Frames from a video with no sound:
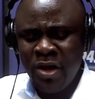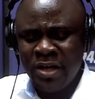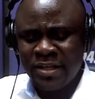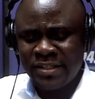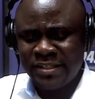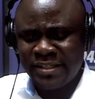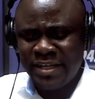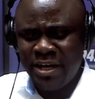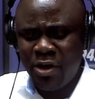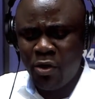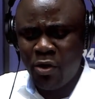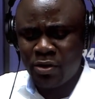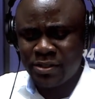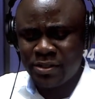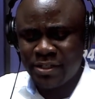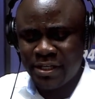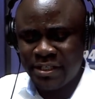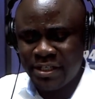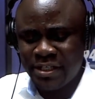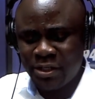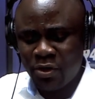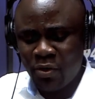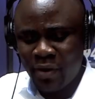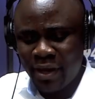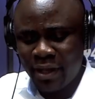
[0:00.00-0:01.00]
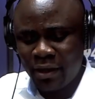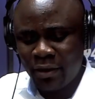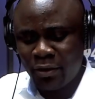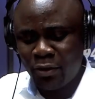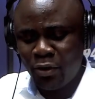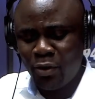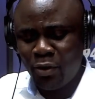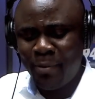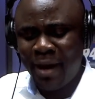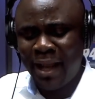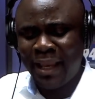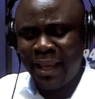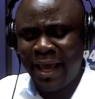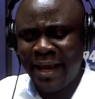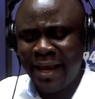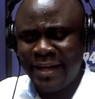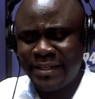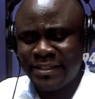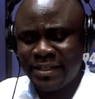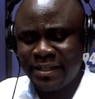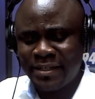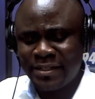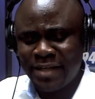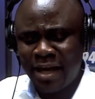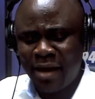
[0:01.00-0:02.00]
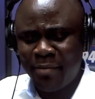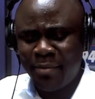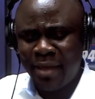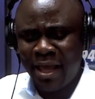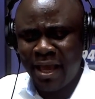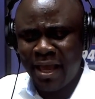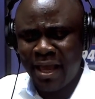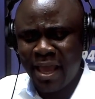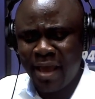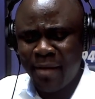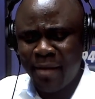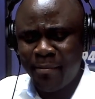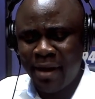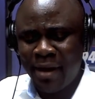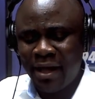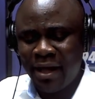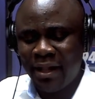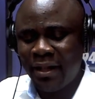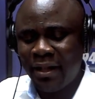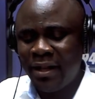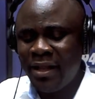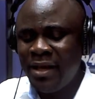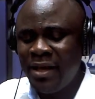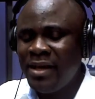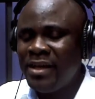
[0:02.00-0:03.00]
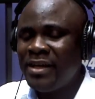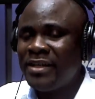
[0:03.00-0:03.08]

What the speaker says: Seahorse Engine Oil, Global Light and Tabia Herbal,